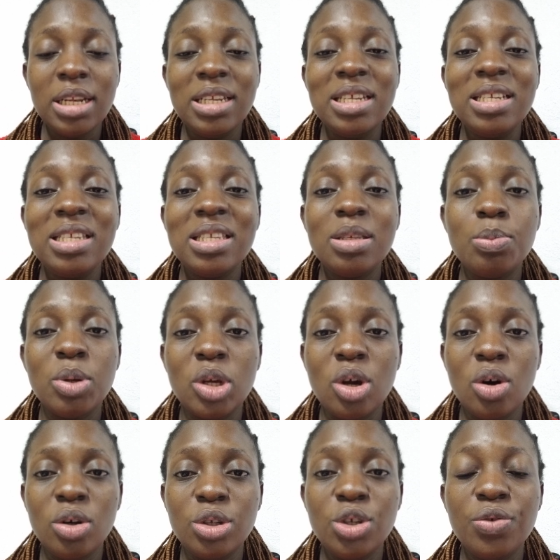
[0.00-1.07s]
This is
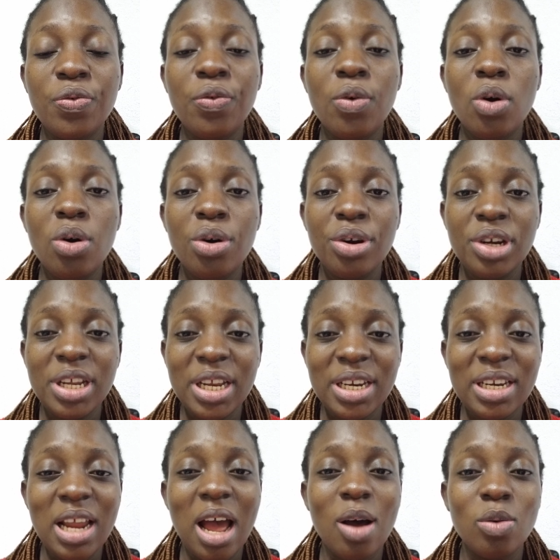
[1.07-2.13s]
because you forwarded,
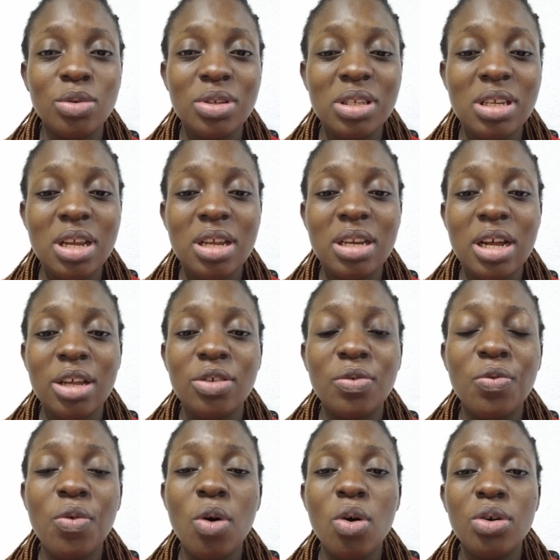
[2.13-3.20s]
I will say that you
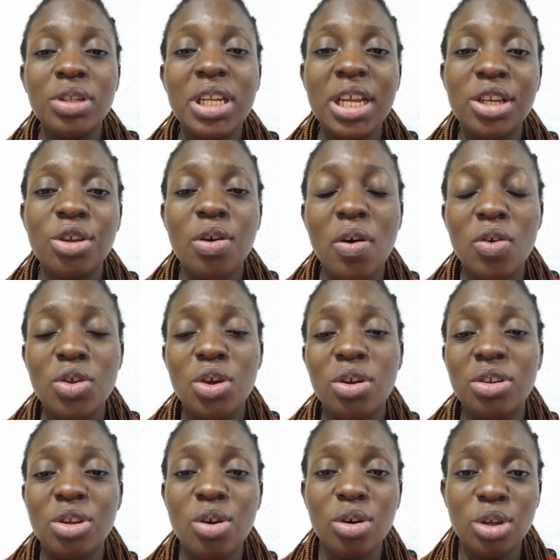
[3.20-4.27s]
forwarded your
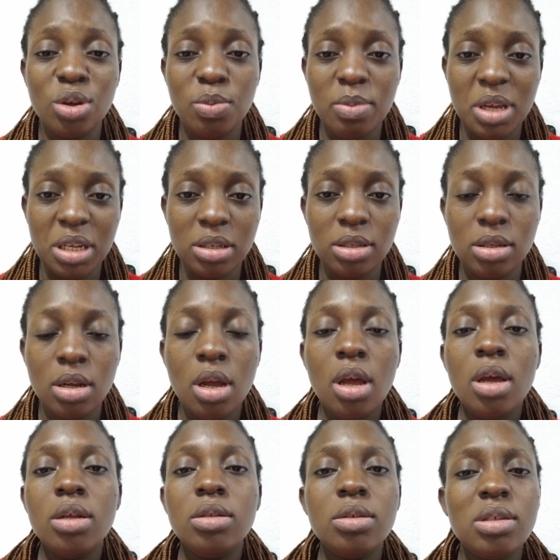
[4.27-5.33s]
documents
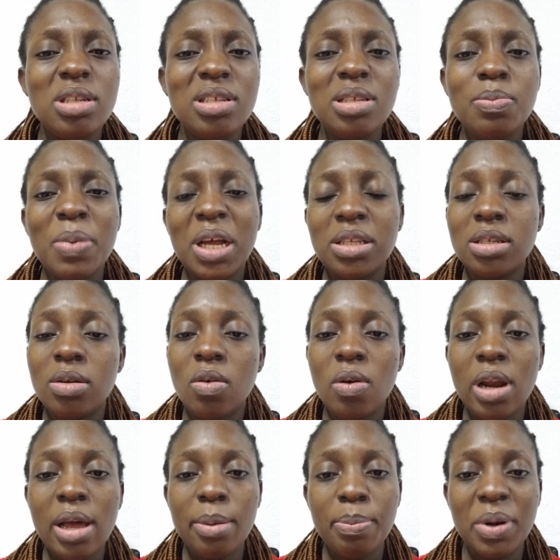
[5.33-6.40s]
to this particular
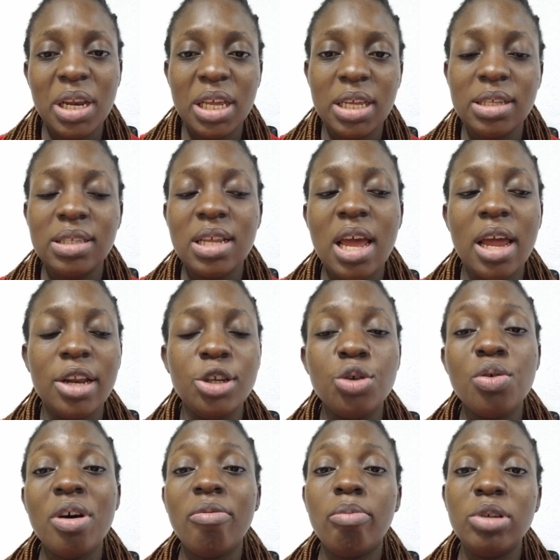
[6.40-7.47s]
place, and you
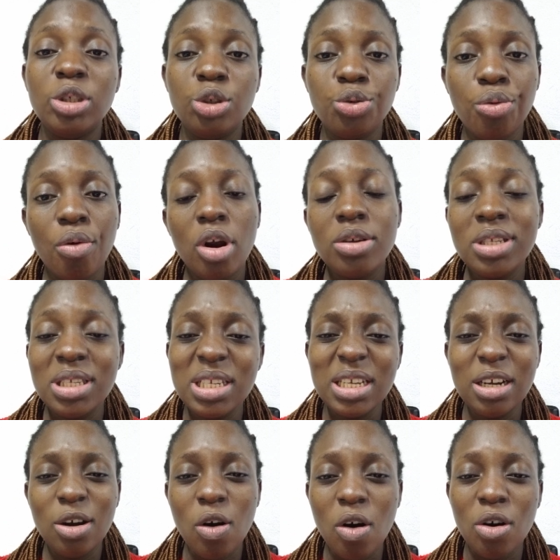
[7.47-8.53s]
have been trusting
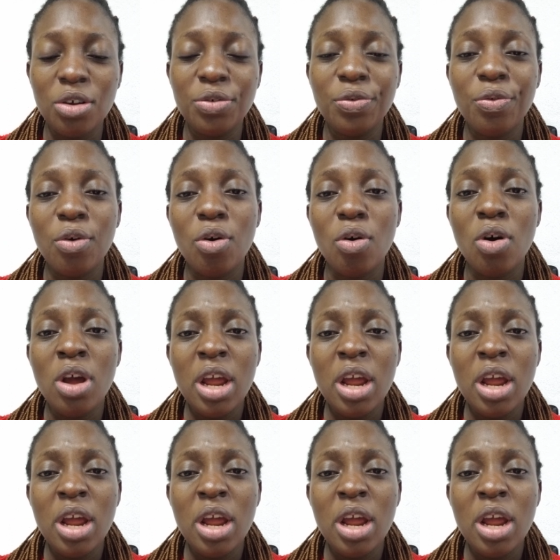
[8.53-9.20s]
God for